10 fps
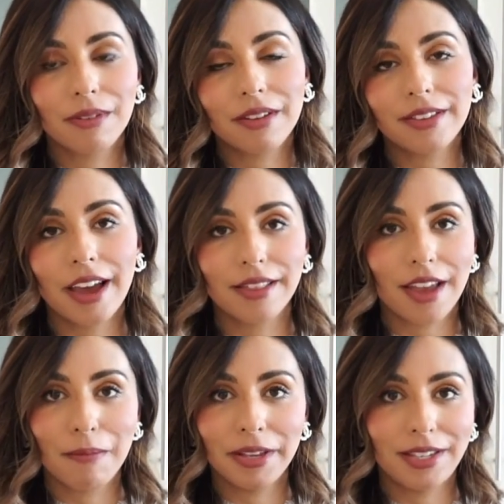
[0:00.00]

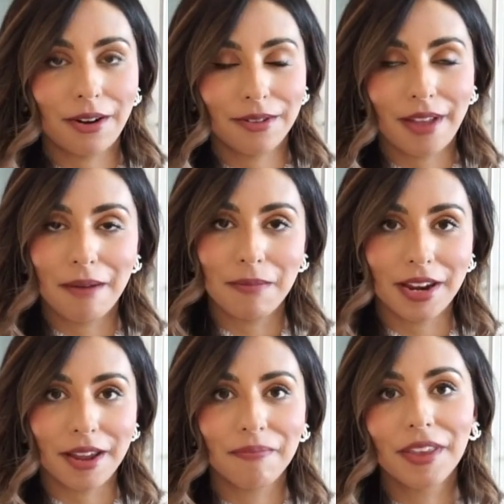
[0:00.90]
sadly I missed out on that
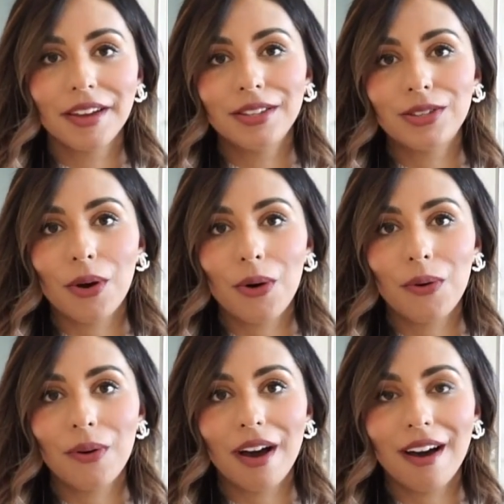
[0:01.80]
mini.
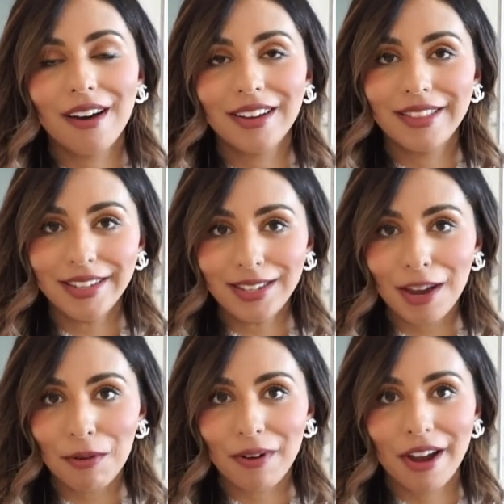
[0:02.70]
So this
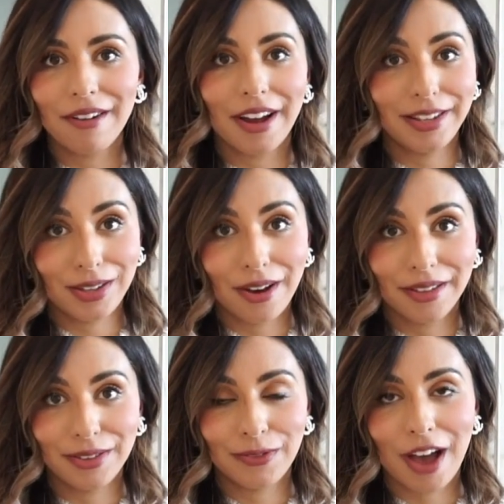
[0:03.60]
time around I saw
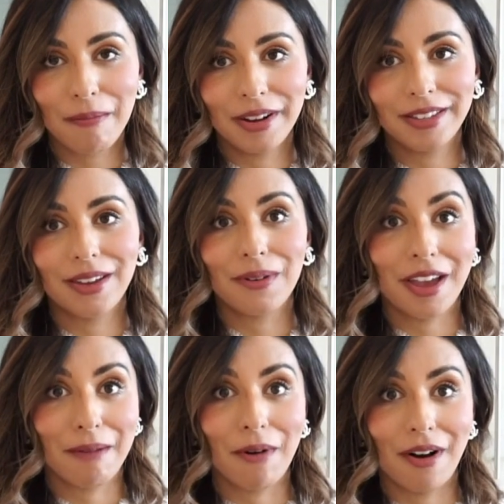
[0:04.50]
this flap and I said,
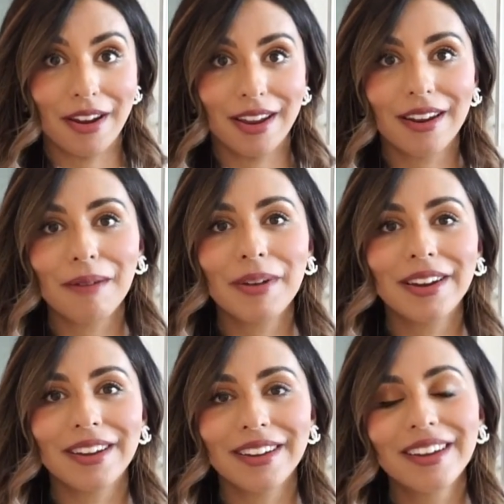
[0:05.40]
okay, I'm on it. I'm
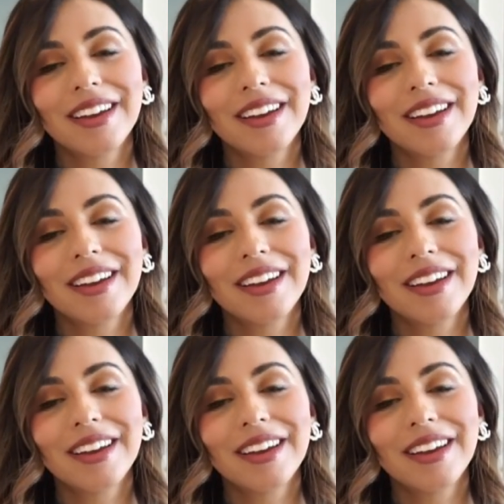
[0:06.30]
gonna